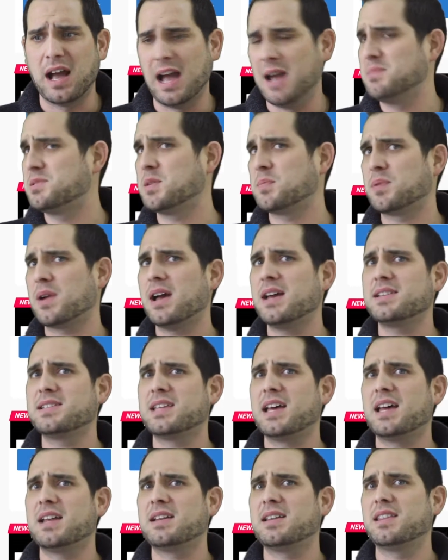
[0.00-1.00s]
I'm
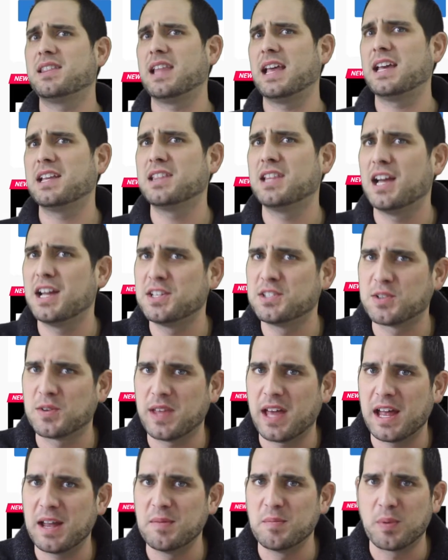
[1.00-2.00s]
surprised that landlines
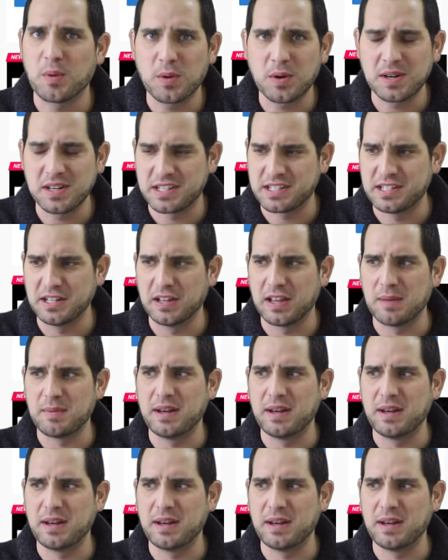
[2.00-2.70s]
are that important still.